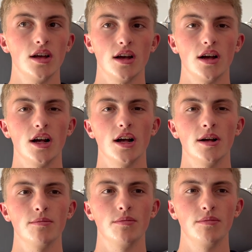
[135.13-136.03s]

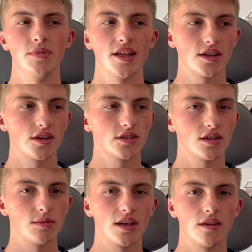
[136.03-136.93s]
but that's also going to
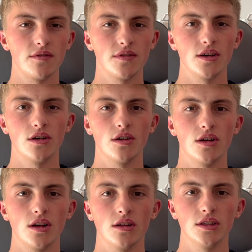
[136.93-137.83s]
make it feel
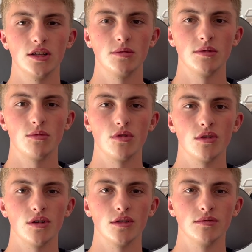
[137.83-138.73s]
a little bit
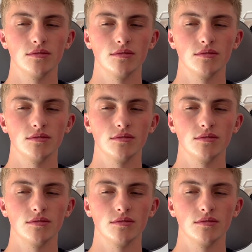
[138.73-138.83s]
more